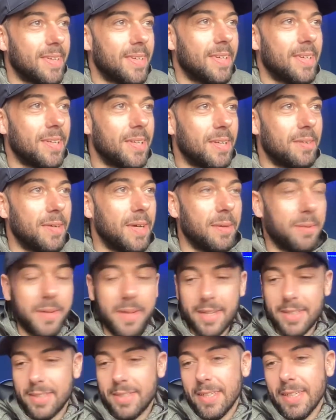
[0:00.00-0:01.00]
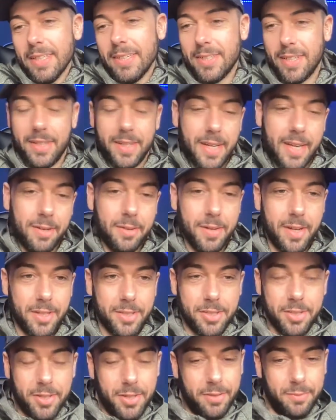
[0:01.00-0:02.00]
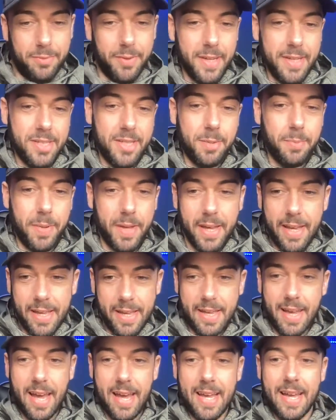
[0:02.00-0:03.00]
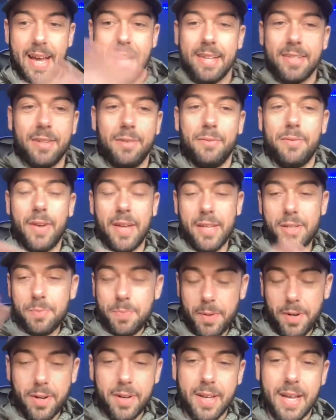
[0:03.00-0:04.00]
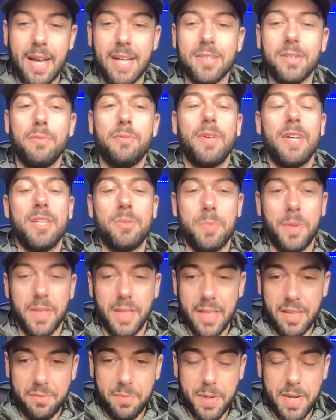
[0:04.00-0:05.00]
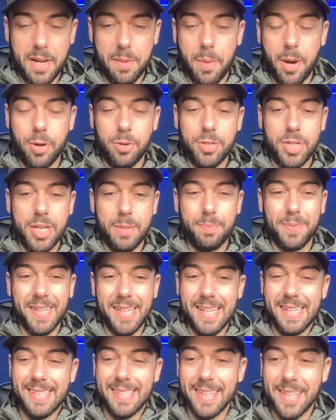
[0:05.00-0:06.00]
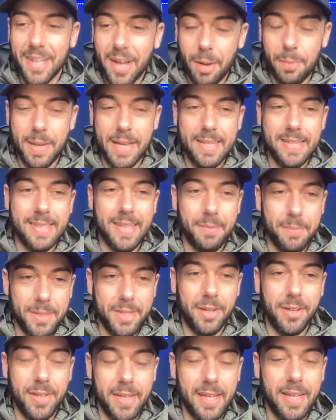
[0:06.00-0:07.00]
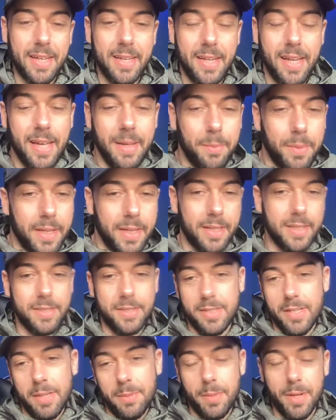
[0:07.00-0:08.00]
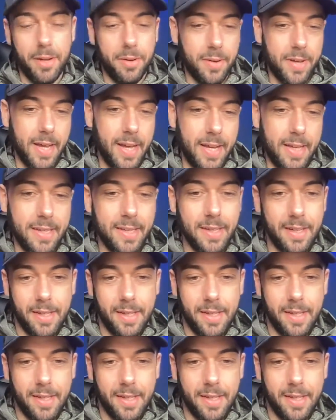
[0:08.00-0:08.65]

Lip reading: Love it. We got 6 on now. We got 2 on FaceB. Hey guys on Facebook. Guys on Facebook, leave me an emoji, please, in the comments. Let me know that you can hear me, you can see me okay.